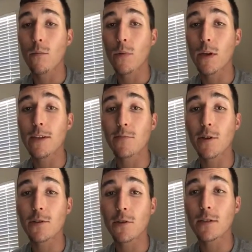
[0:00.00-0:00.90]
Please,
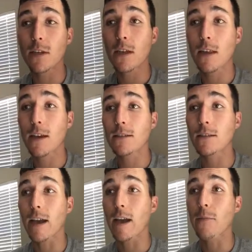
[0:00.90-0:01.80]
Blizzard, see
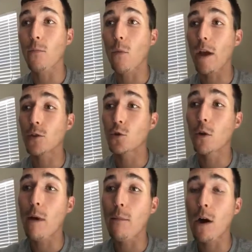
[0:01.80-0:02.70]
this and
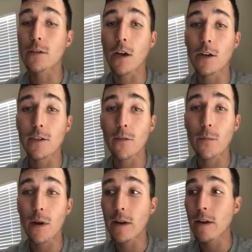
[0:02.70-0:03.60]
enjoy my montage,
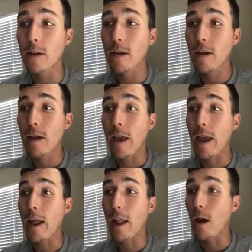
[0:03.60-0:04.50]
everybody.
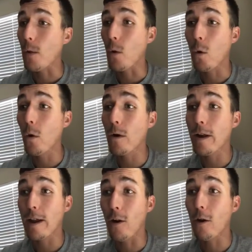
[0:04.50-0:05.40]
And the
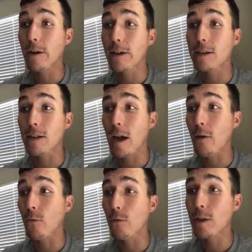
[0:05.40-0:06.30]
Horde and Argus, I
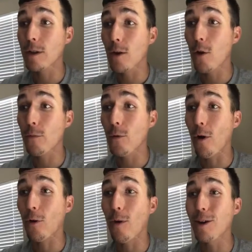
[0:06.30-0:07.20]
really hope you
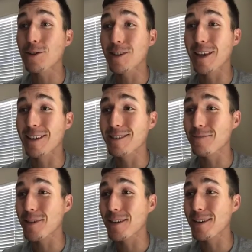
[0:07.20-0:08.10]
aren't watching
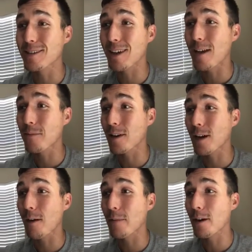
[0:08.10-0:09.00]
this, because I'm going
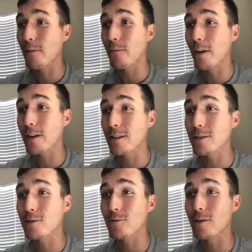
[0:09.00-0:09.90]
to come there and fucking
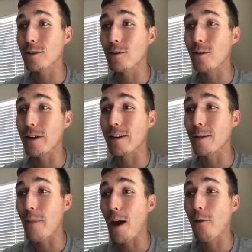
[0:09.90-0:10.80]
destroy you,
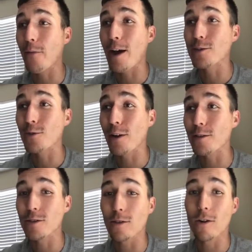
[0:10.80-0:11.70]
and the Battle for
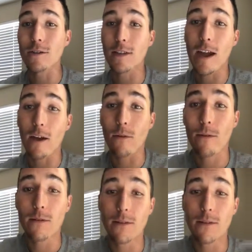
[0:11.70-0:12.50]
Azeroth starts now.